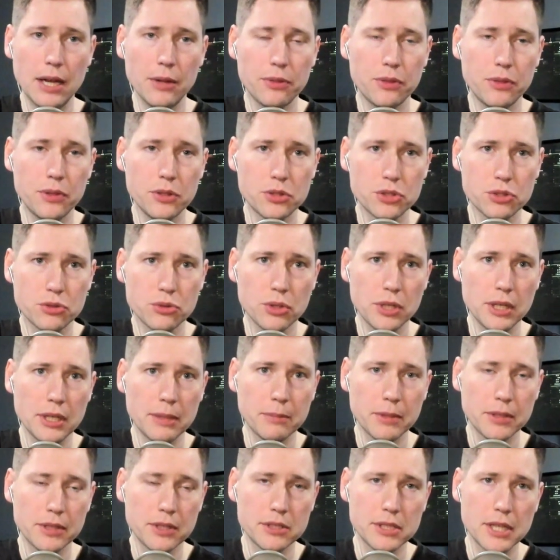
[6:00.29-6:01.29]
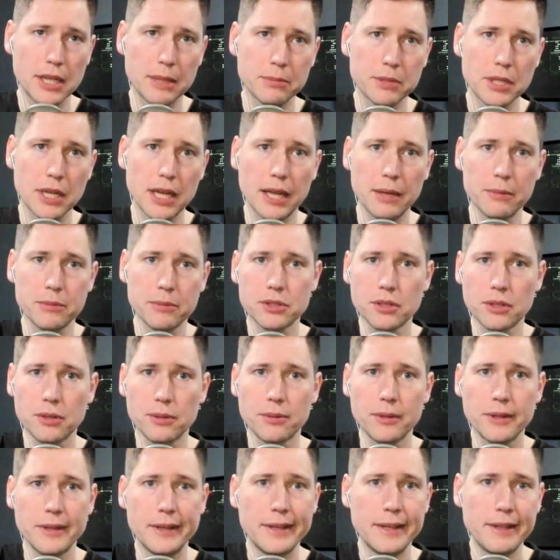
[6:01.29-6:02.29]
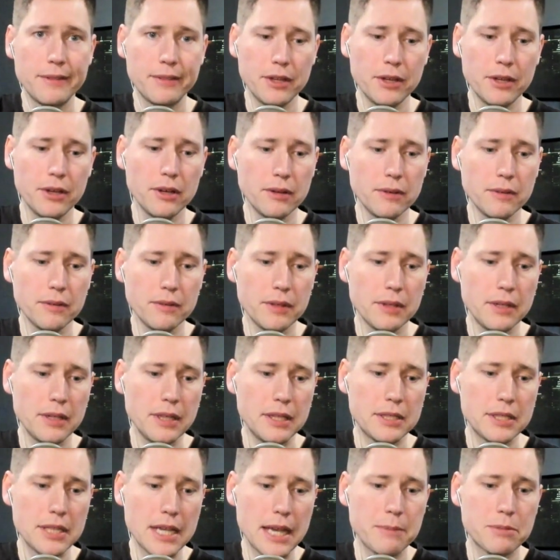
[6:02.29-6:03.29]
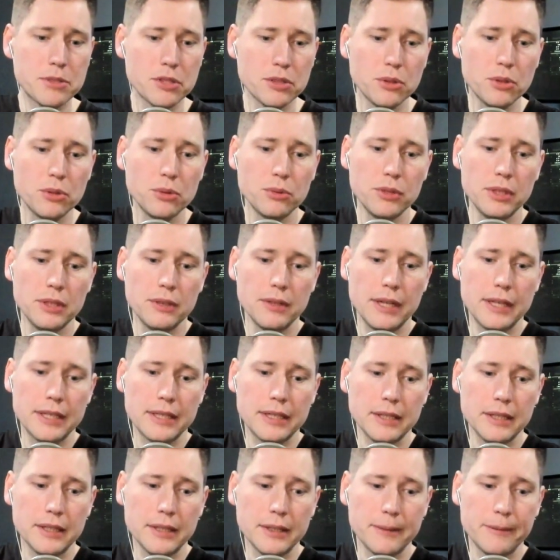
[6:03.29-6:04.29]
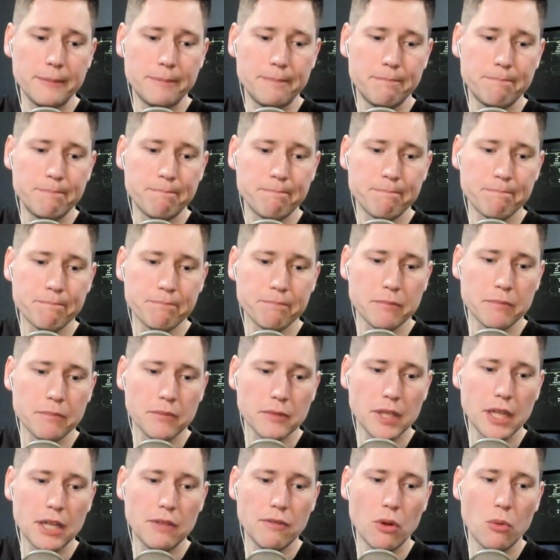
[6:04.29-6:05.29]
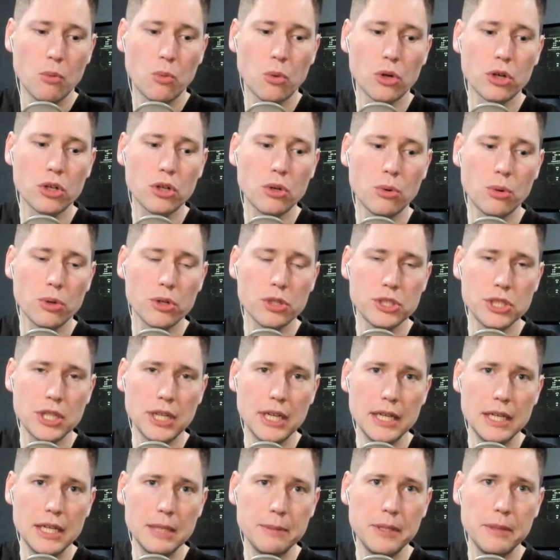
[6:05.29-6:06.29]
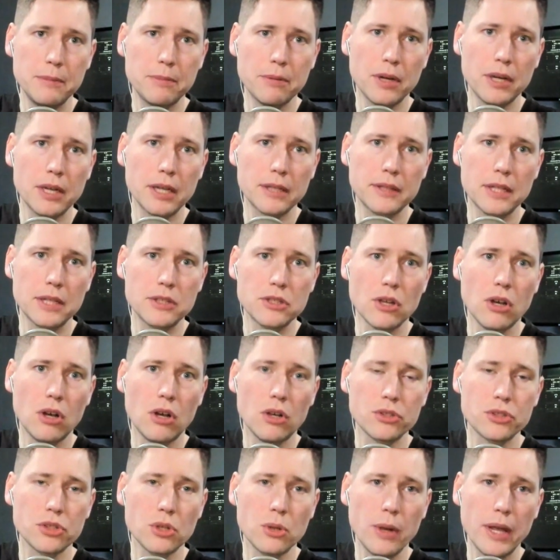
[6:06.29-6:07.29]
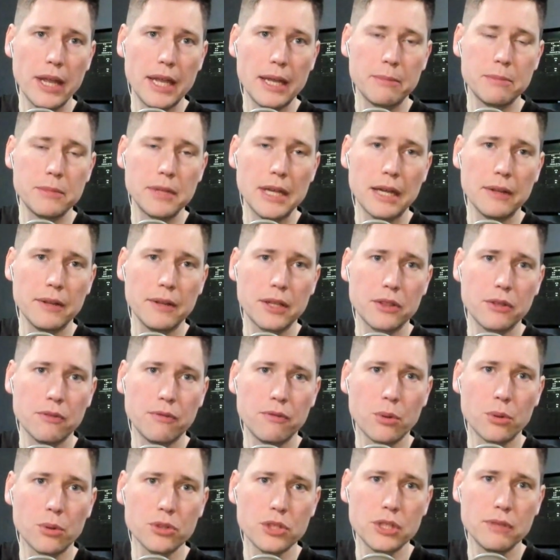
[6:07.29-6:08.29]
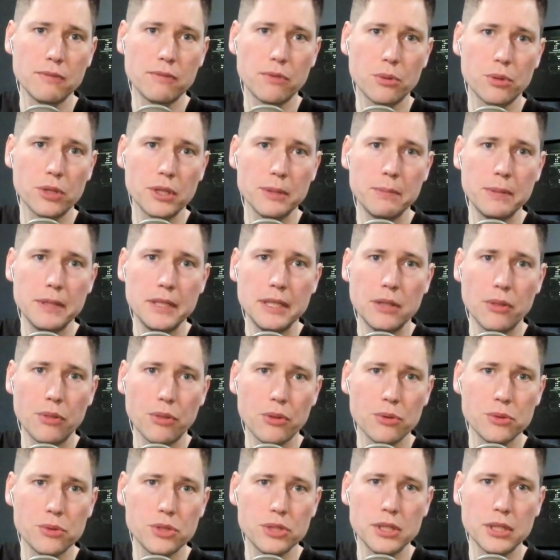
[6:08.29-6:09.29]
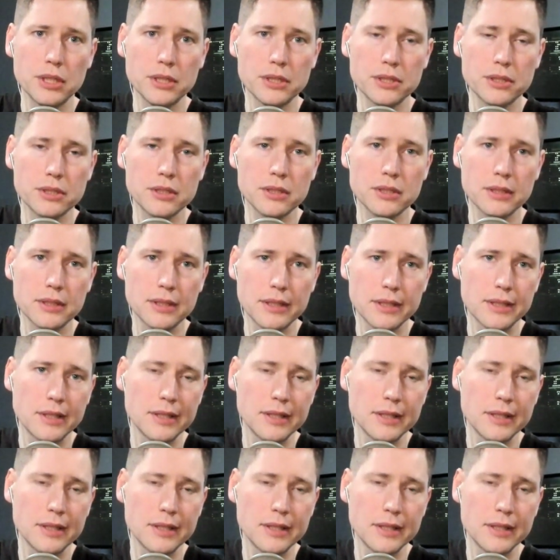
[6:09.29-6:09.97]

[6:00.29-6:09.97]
out right. the stream at the same time. So there, it's absolutely like a kind of a workhorse 1080p product that's also aimed at like the 1440p enthusiasts